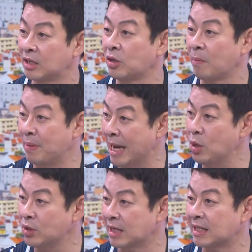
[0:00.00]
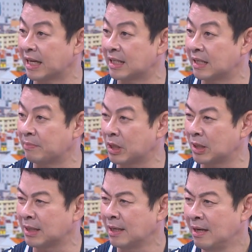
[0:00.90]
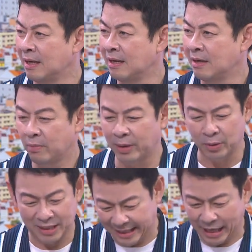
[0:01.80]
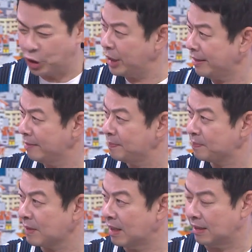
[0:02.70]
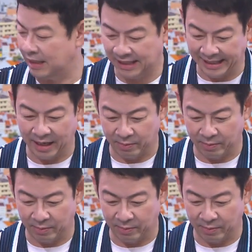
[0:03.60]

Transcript: So the piano's in the center because when I was sketching the set,